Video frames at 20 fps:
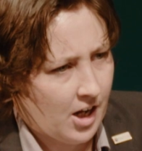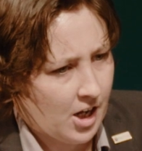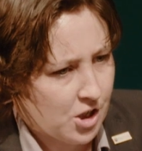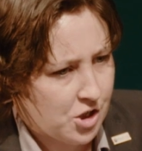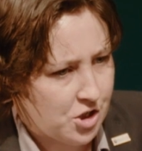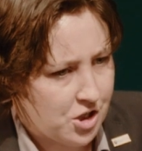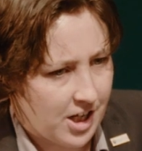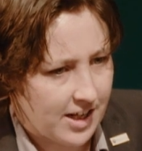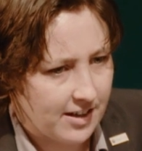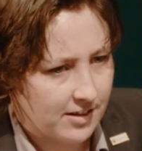
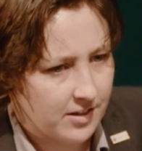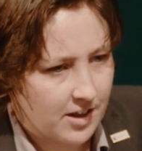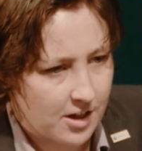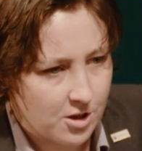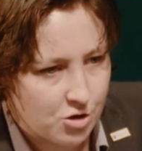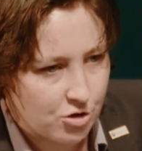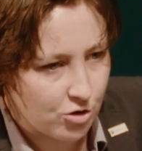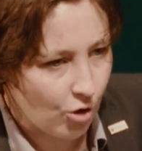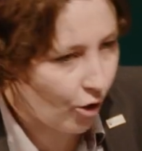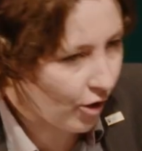shared
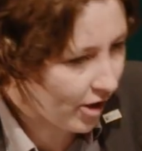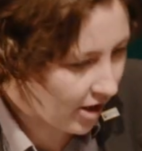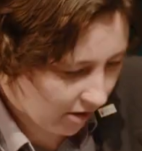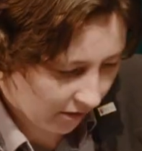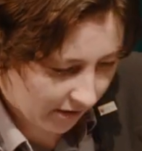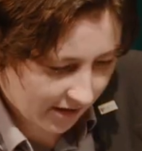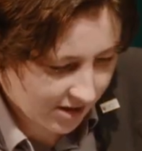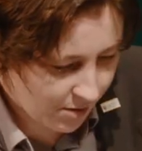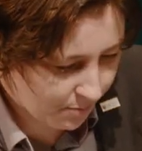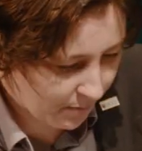
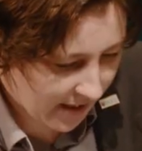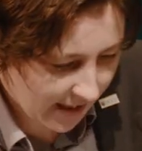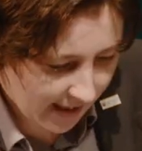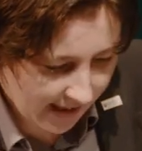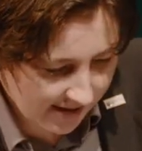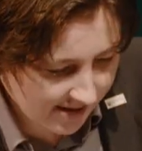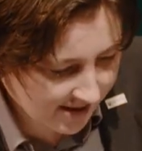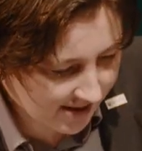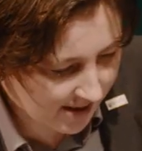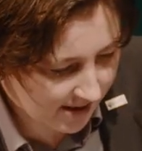historical
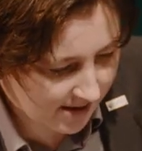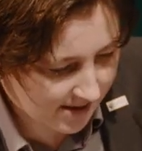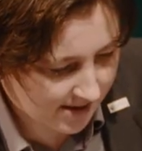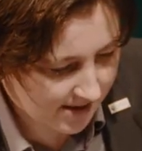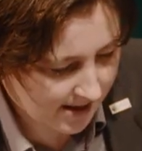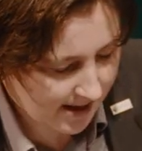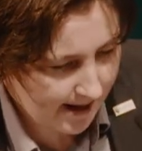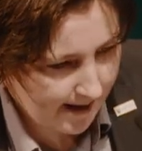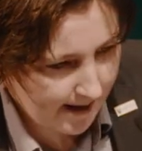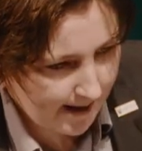
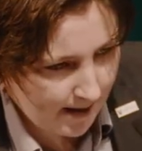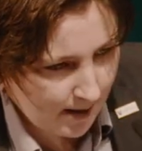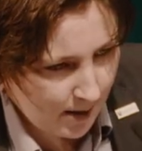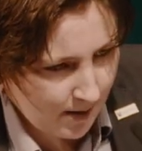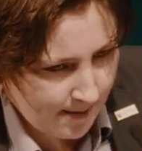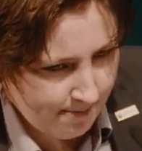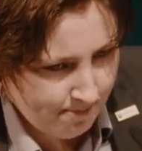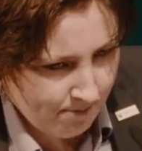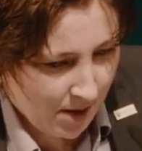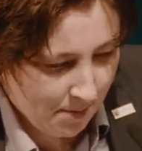experiences,
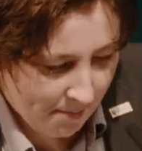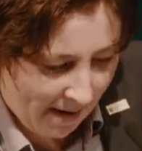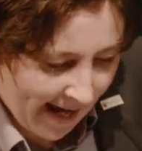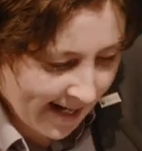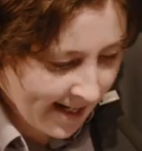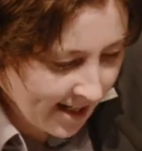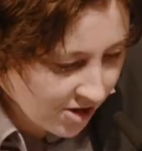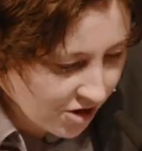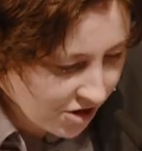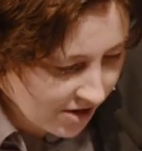the
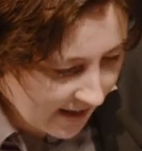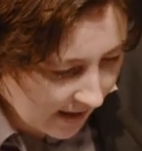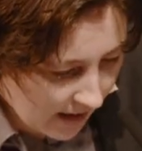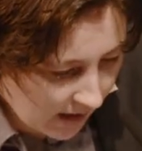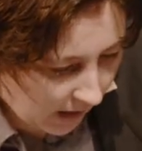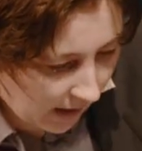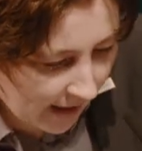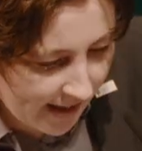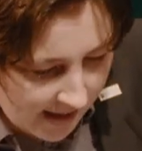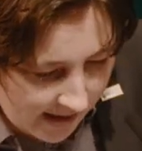managed
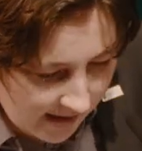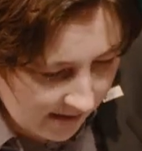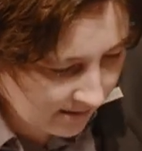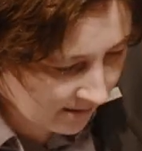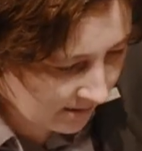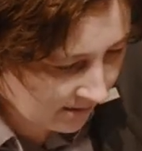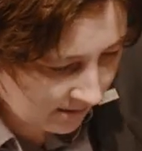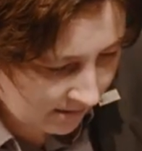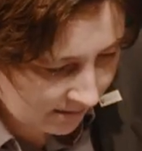decline